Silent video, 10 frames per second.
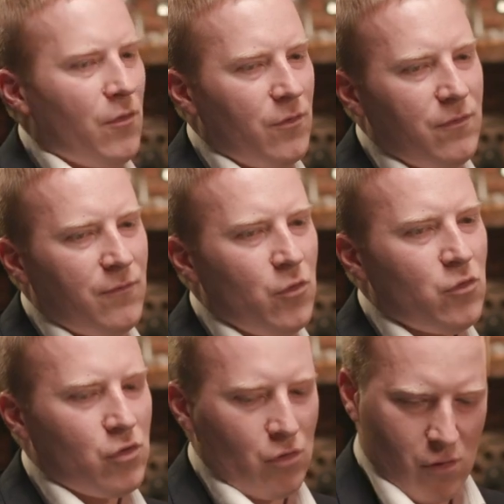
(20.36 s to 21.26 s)
in
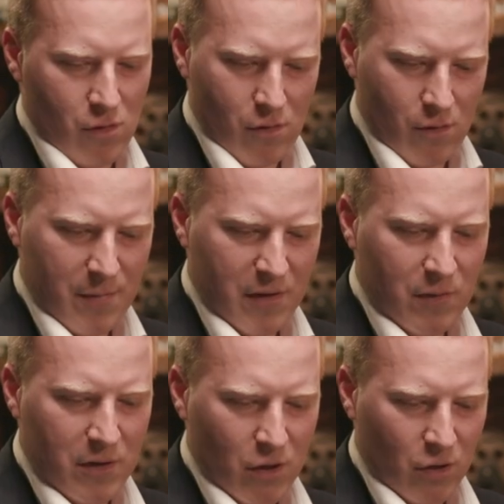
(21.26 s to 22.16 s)
future
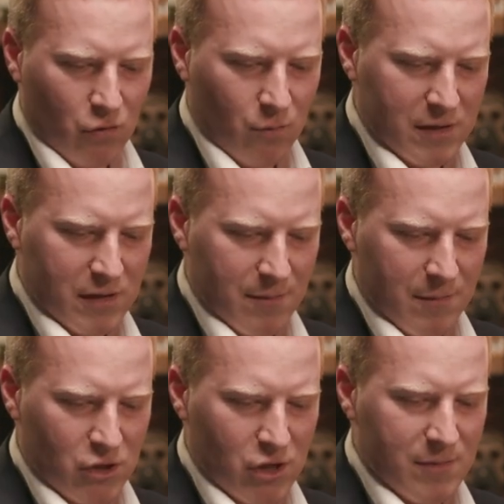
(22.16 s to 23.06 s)
between the humans and
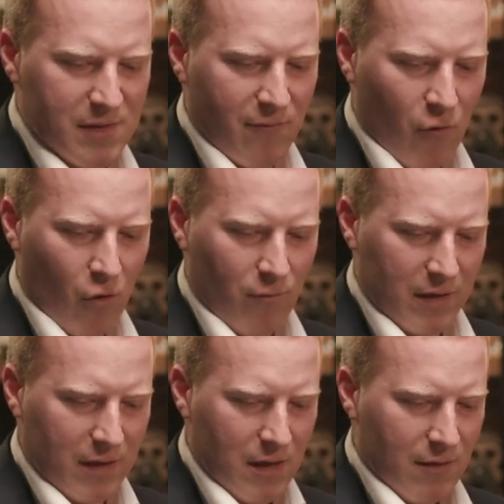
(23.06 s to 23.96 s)
machines
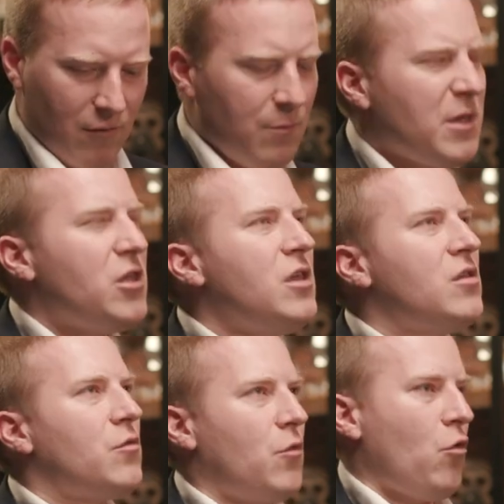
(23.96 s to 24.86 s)
evolving? Will
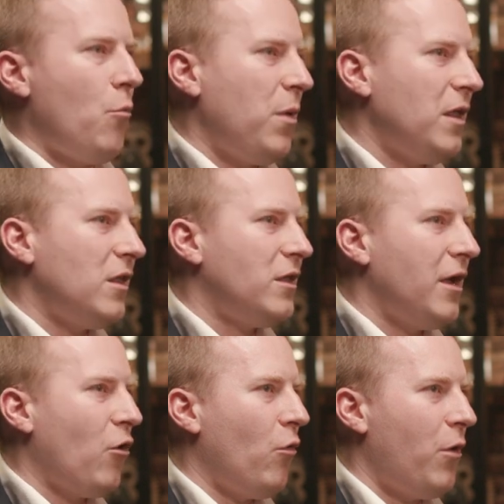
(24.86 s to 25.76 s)
machines completely
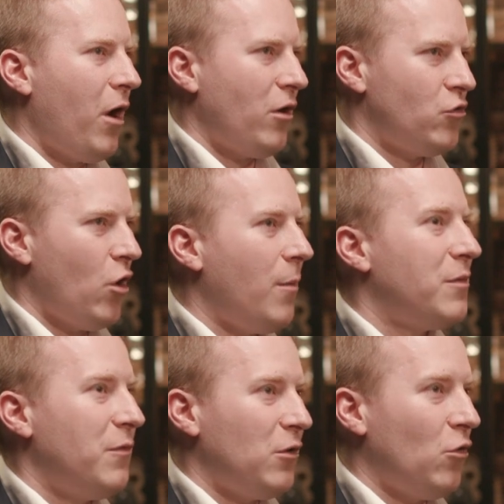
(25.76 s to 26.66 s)
take over our
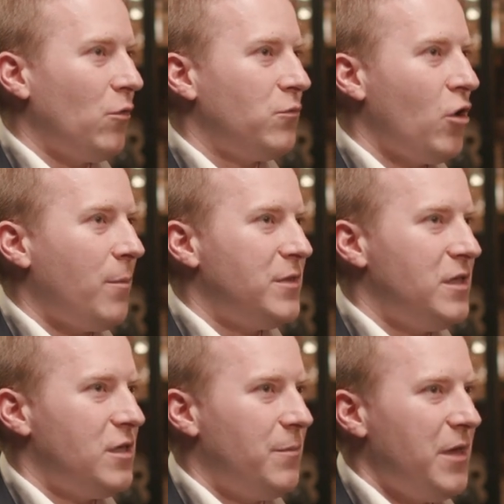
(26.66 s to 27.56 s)
jobs? Will jobs
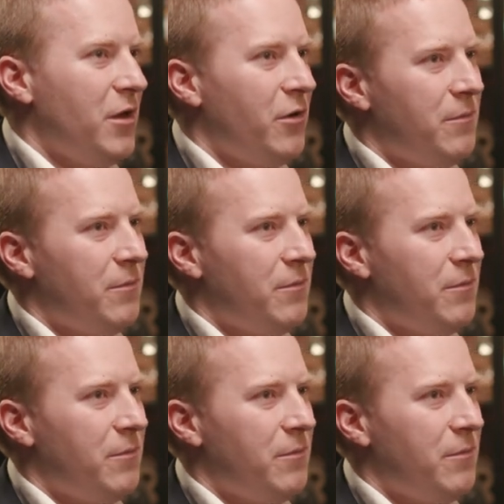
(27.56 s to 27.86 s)
disappear?